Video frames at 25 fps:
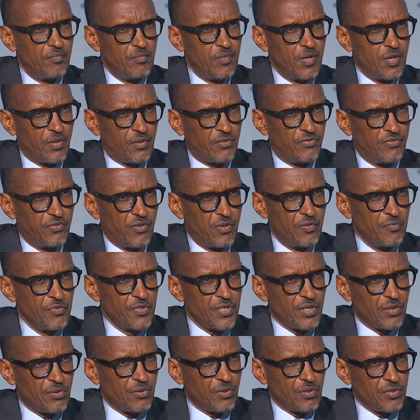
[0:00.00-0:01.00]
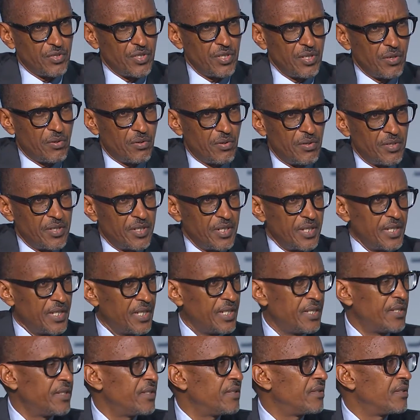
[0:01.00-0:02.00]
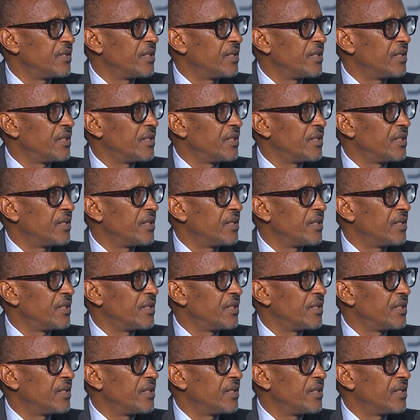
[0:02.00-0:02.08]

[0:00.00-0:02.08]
reforms across the continent,